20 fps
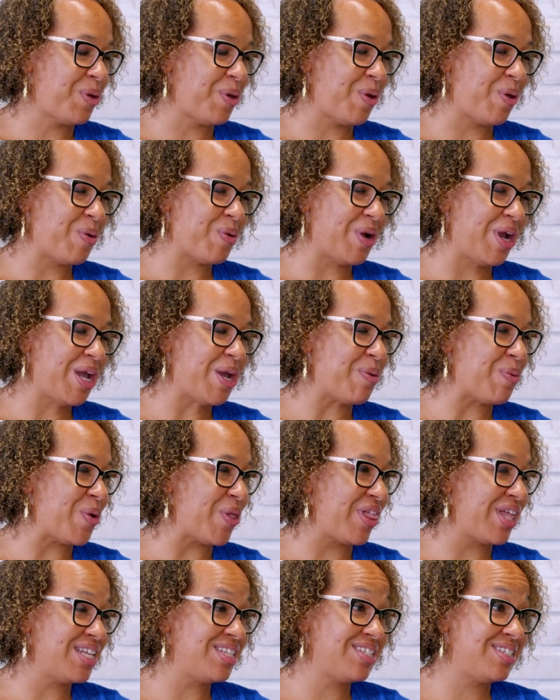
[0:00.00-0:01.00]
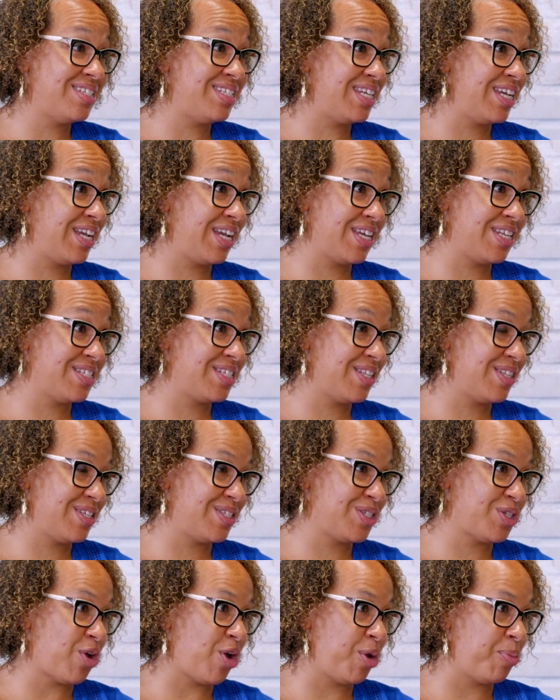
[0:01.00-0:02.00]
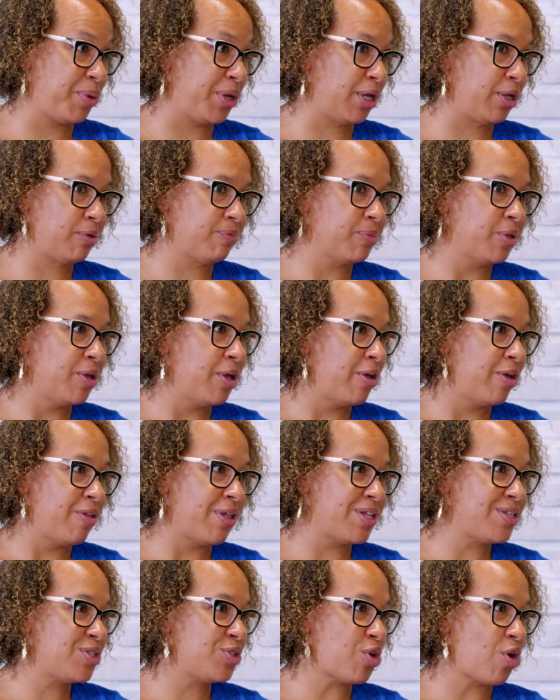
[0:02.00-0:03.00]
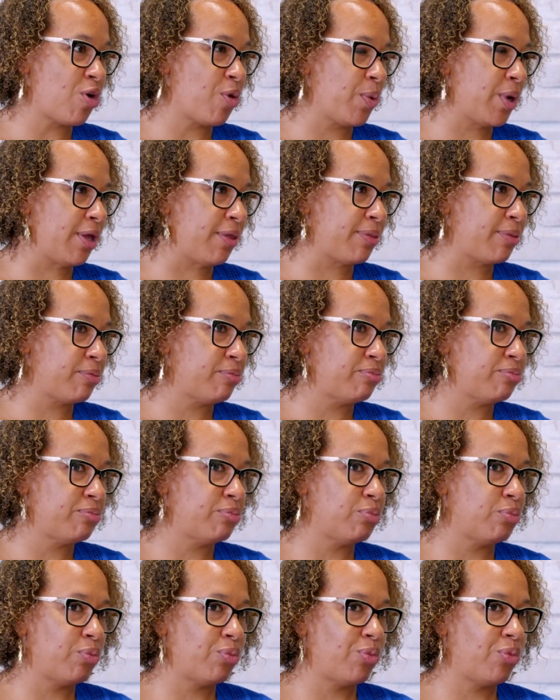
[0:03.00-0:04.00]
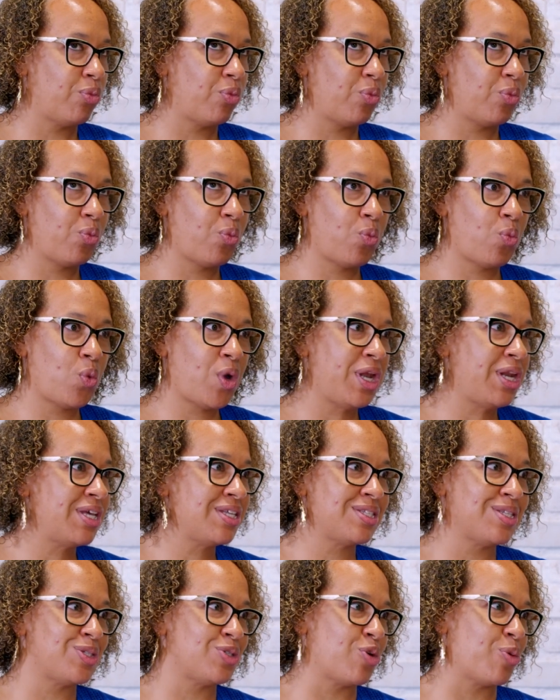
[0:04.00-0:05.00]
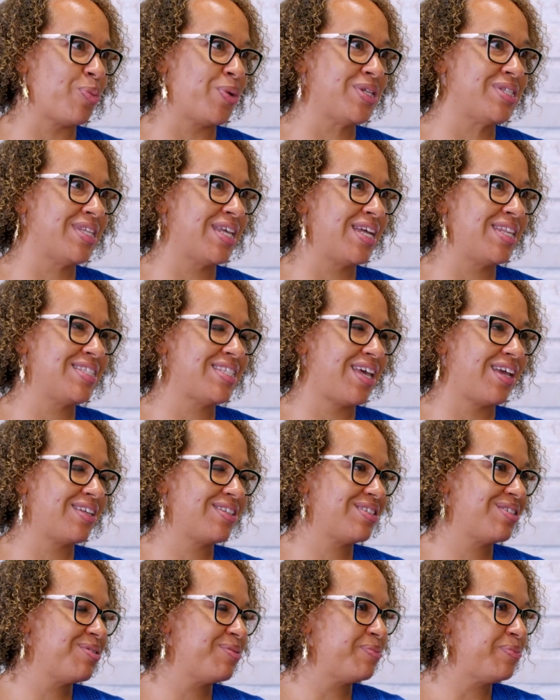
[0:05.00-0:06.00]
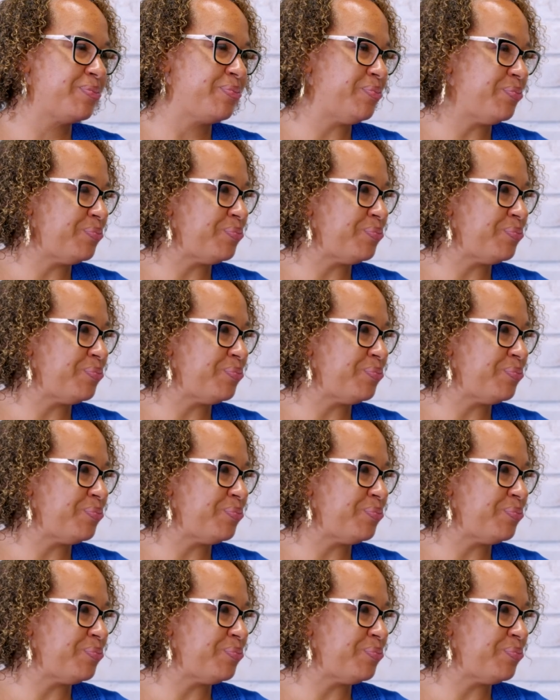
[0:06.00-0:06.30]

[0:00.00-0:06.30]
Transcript: All right, well, let's dig into this topic. Let's start with, what is the Surplus Lands Act?